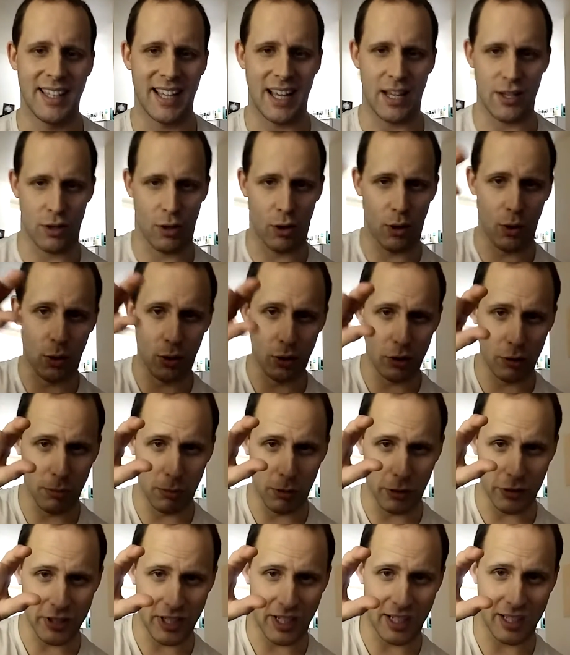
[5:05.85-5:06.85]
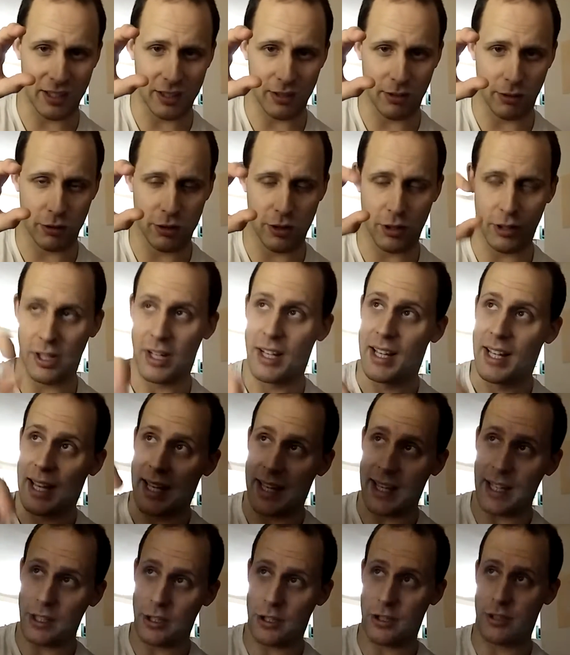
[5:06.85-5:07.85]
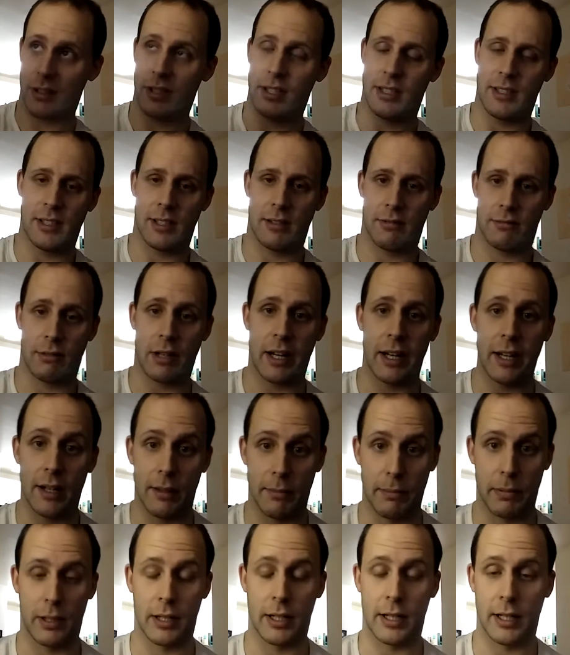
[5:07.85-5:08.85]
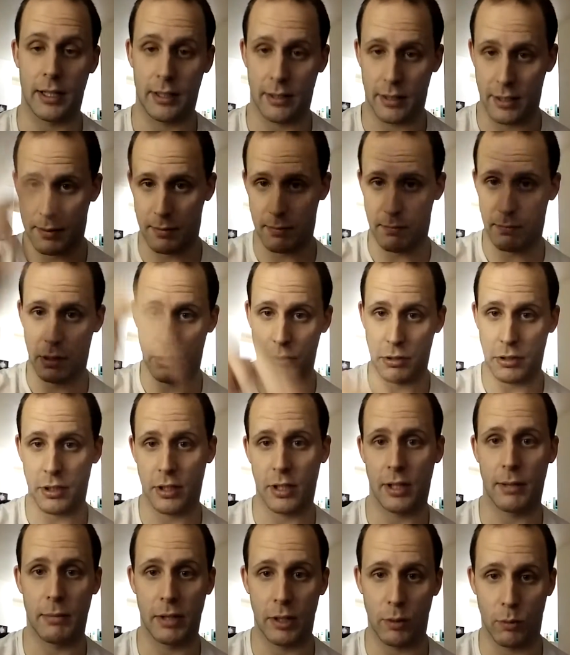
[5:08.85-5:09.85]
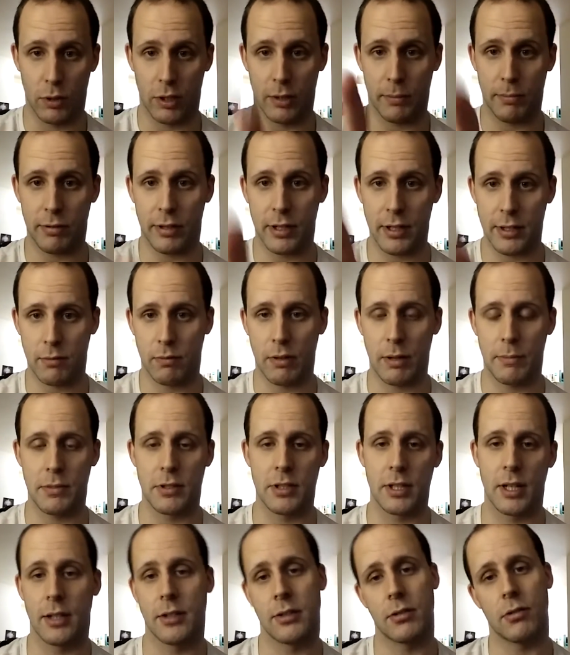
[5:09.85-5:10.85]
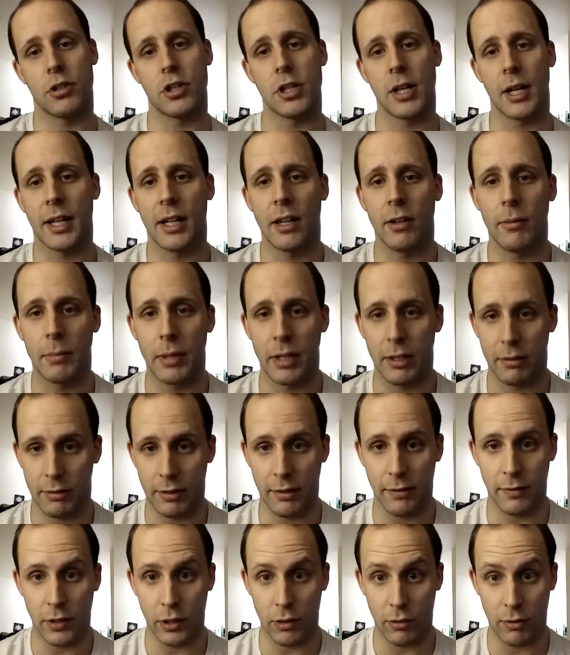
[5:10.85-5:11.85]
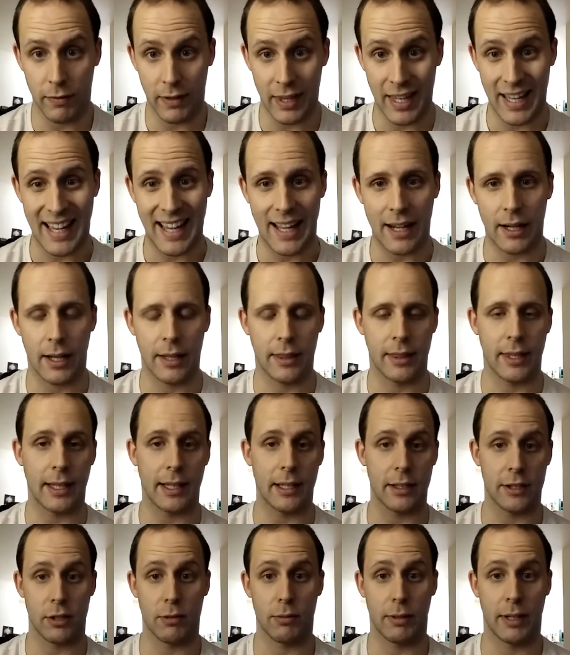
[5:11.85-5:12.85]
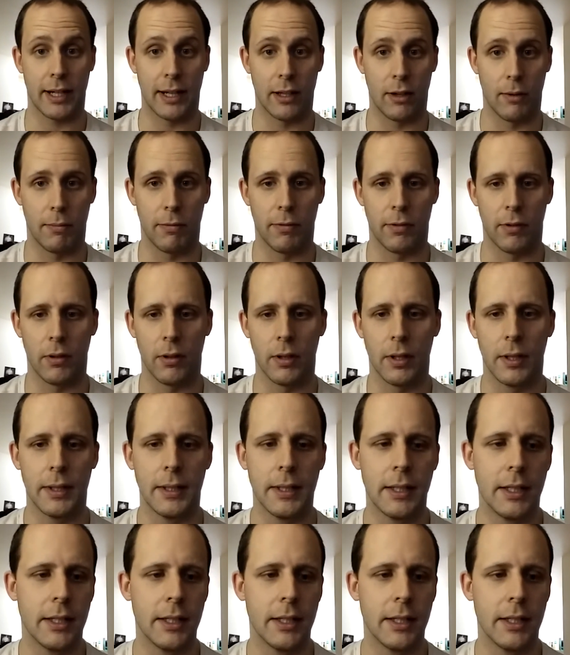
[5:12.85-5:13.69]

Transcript: Has a horrible tiny little tuner. I actually did a write-up on it and it's been posted on my WordPress website, so check out my review of that. I think it's quite helpful.